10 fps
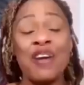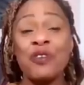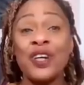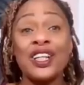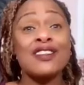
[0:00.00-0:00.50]
to
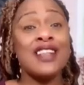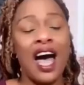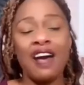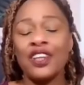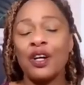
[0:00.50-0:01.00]
everyone else
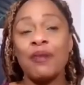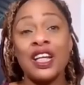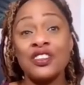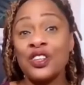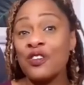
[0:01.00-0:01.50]
out there,
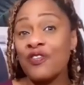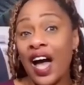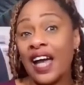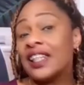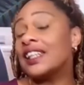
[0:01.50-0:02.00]
make sure you
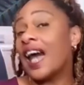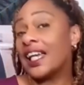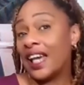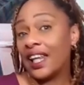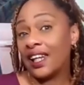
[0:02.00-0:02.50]
find
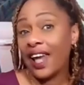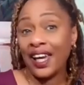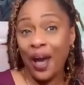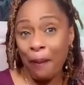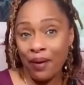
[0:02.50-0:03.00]
Na'ilah
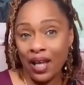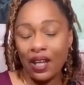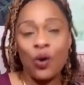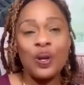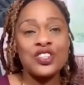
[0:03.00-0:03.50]
like
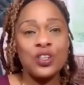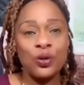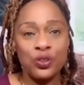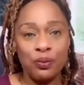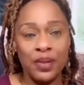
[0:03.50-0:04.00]
Umbrella on
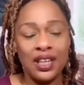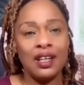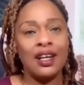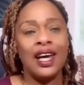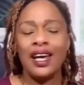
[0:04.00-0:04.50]
social
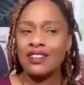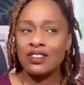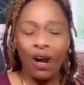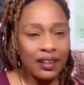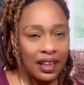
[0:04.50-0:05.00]
media and
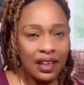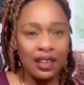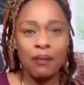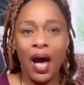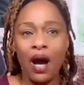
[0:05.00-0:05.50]
start
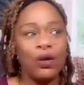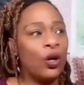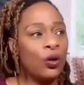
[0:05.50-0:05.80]
thinking about